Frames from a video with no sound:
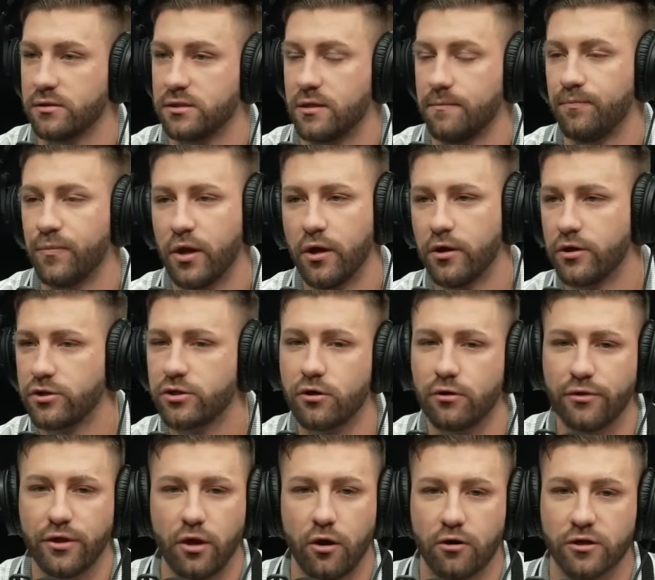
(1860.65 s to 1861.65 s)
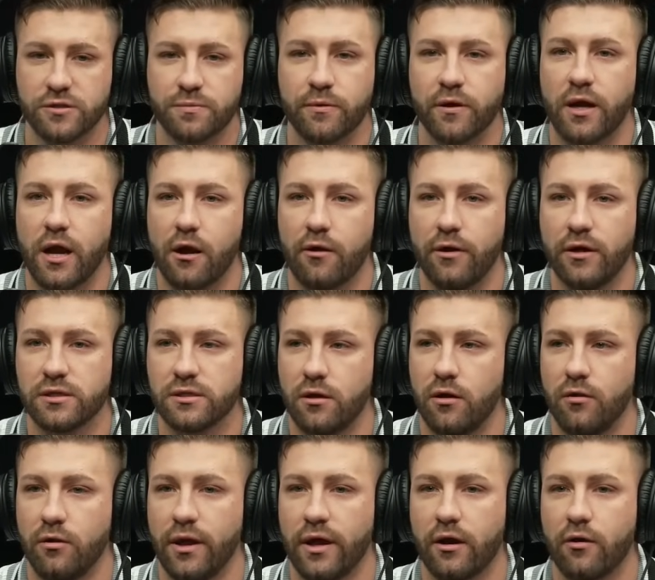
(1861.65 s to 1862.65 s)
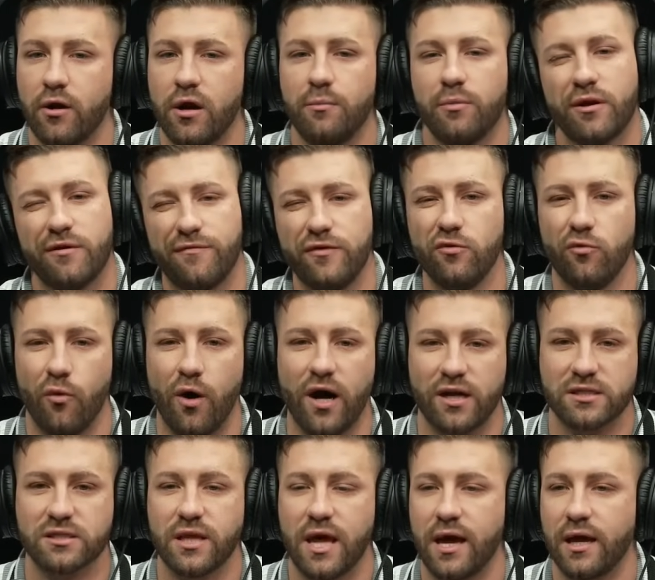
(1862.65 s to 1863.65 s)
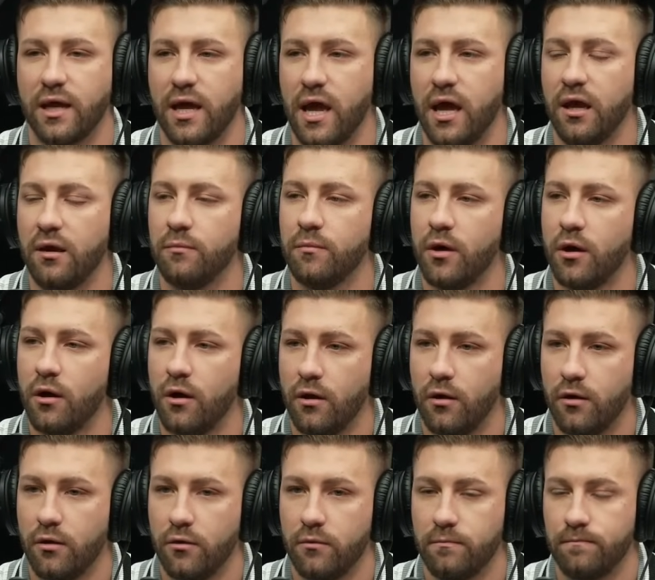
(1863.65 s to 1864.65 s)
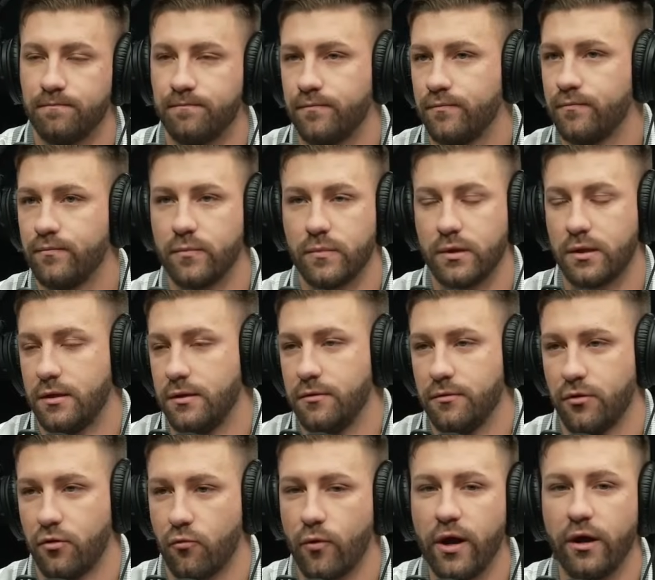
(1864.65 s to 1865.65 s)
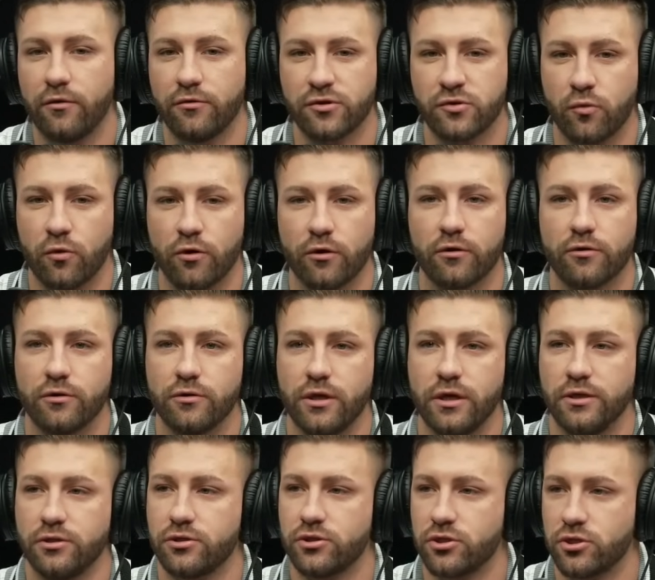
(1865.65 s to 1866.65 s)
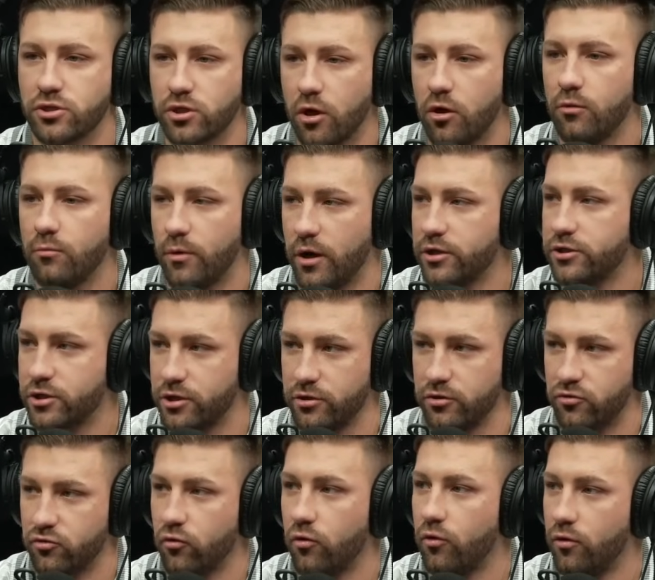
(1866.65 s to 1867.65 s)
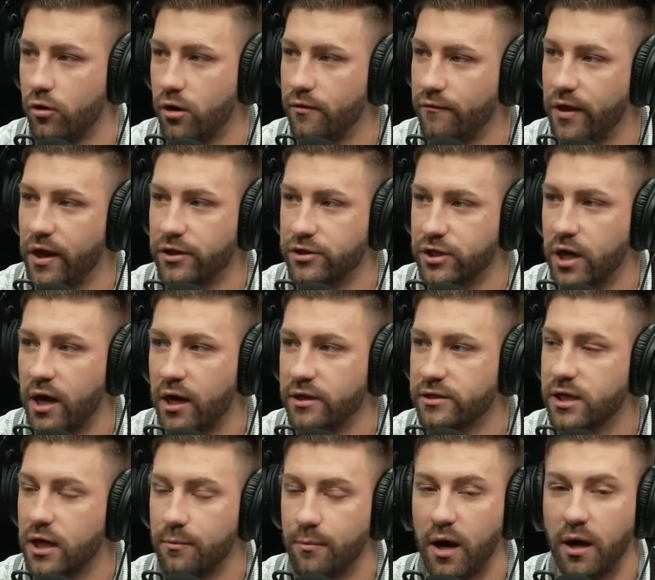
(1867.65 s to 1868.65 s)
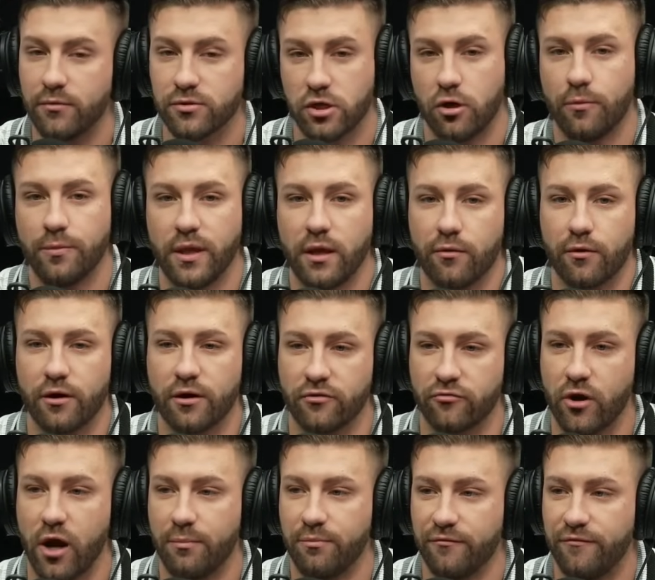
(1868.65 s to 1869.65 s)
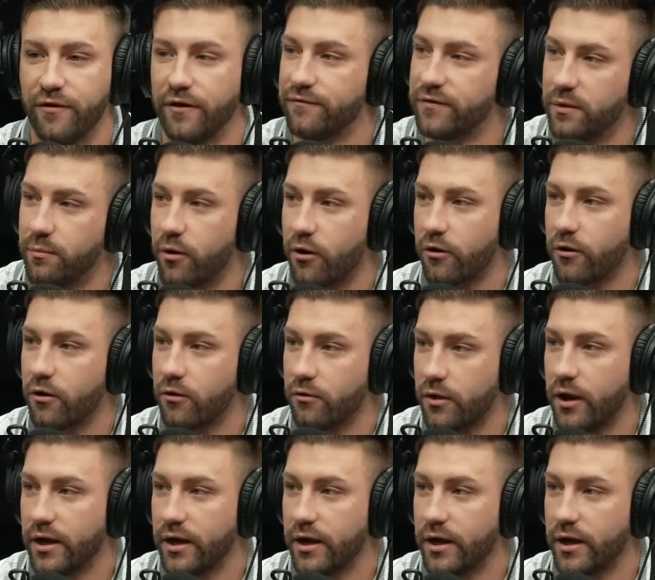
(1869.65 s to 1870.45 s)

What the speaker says: And sure, the yards per carry isn't all that great, but if you watch that game, the Raiders were in so much control of that Giants game. I was hoping they were going to drop a 50-burger.